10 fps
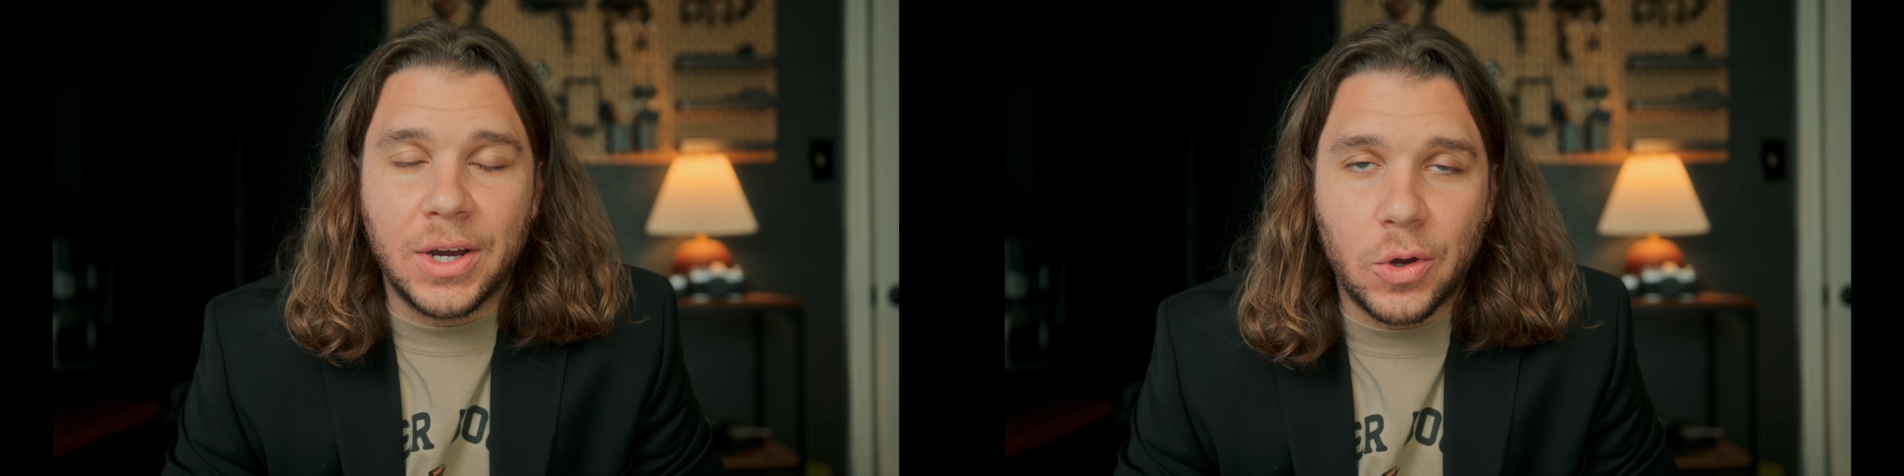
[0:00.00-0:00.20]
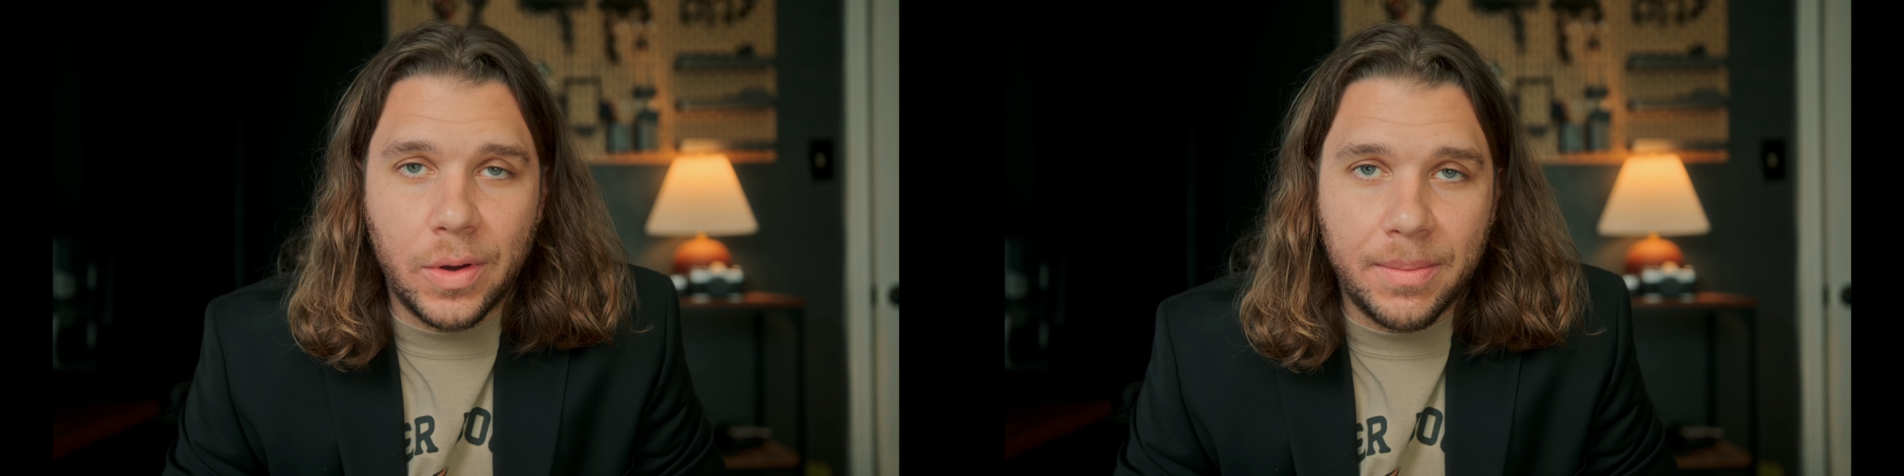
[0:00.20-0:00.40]

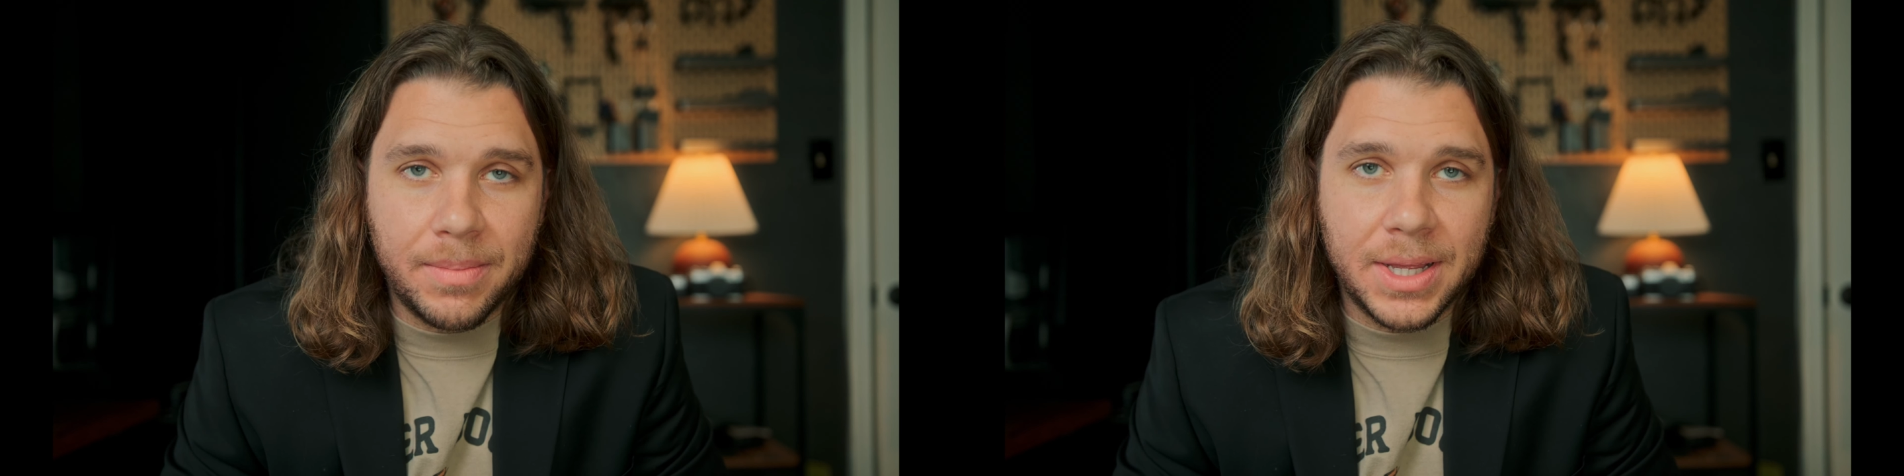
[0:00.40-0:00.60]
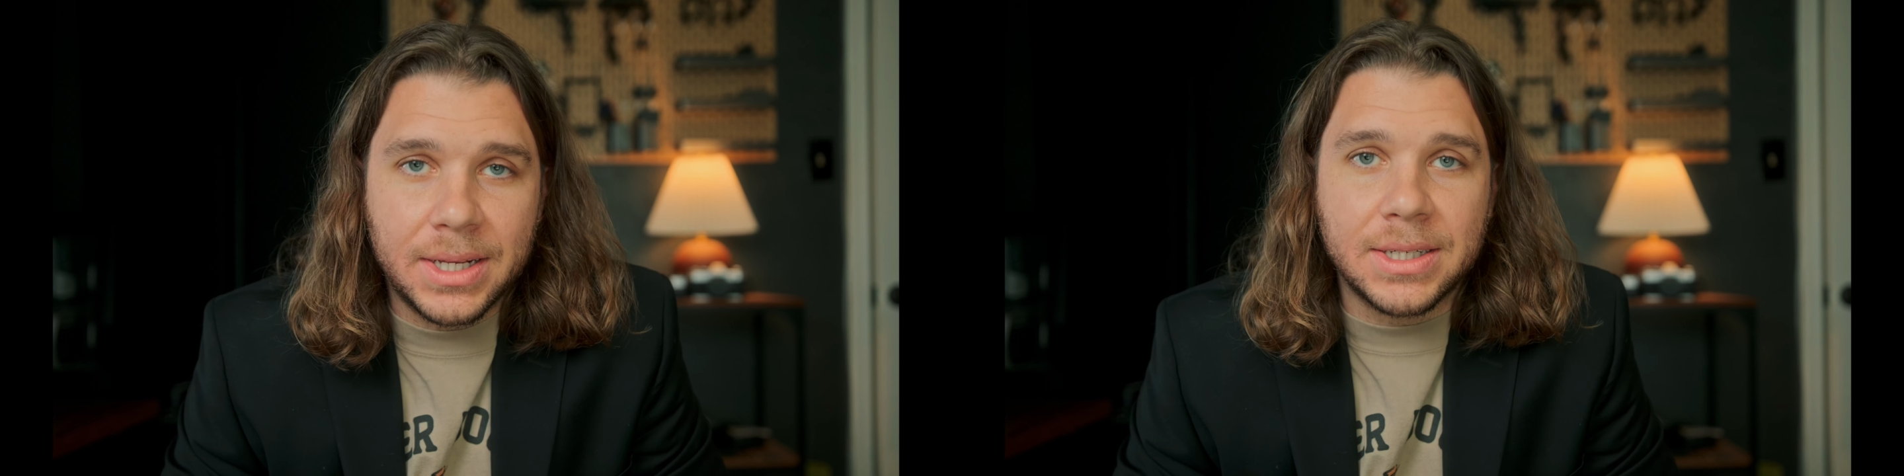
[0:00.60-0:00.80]

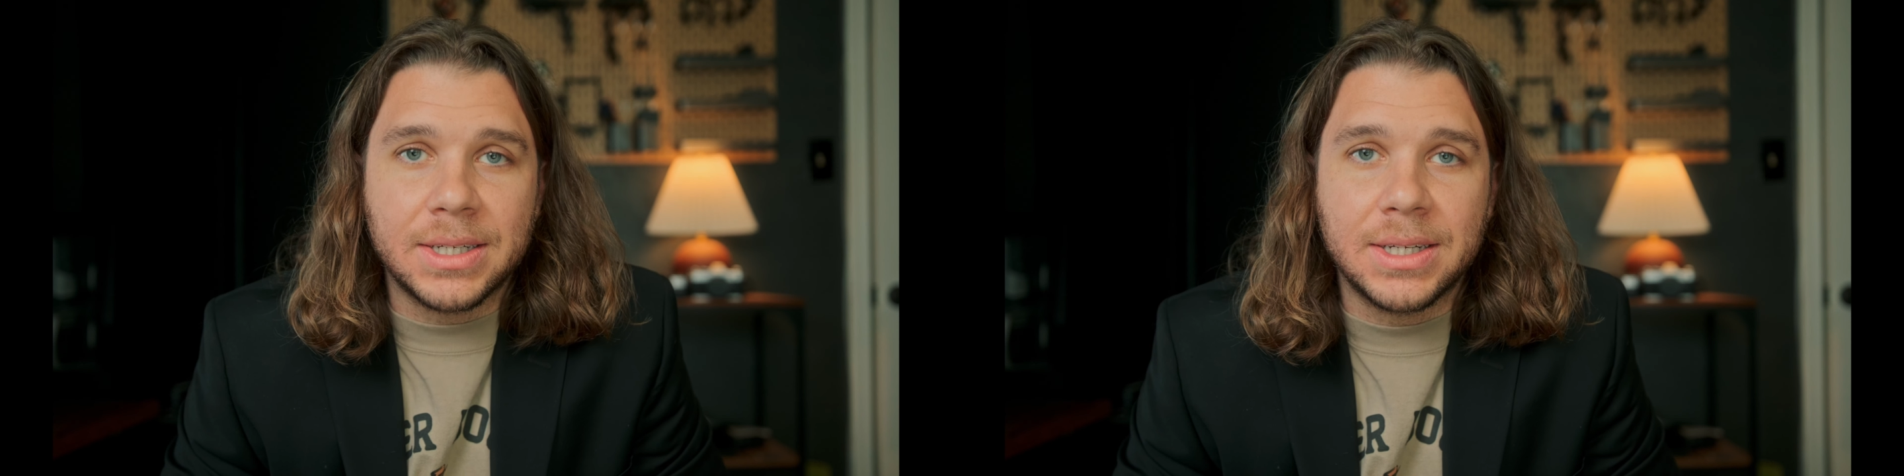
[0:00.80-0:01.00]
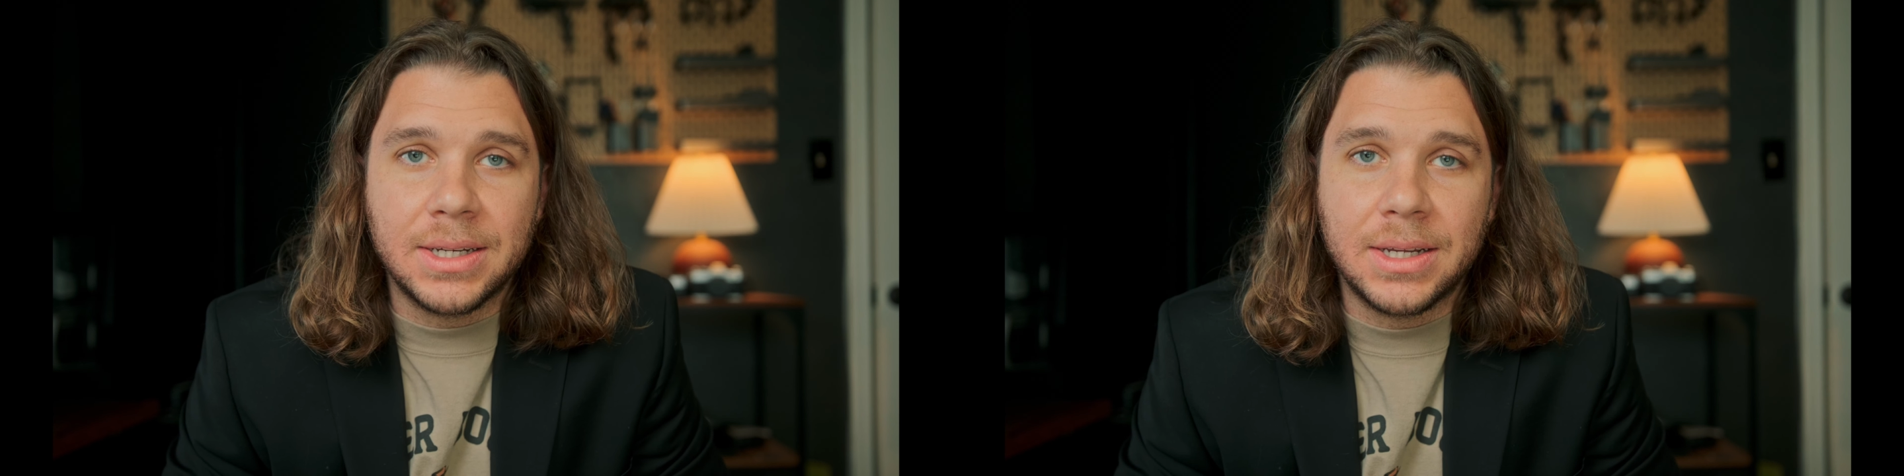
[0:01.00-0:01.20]
equipment,